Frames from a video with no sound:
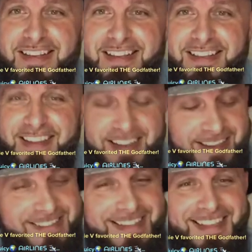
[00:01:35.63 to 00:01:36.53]
they
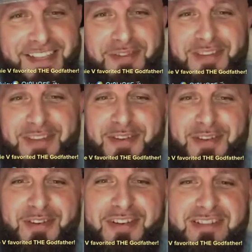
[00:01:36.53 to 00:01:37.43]
exactly knew what they were
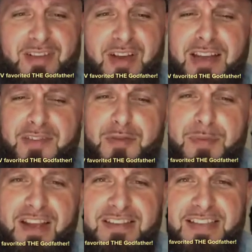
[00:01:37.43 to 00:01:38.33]
doing. So, how long have you been
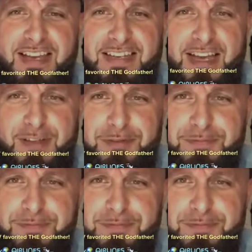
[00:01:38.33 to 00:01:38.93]
on Tag now?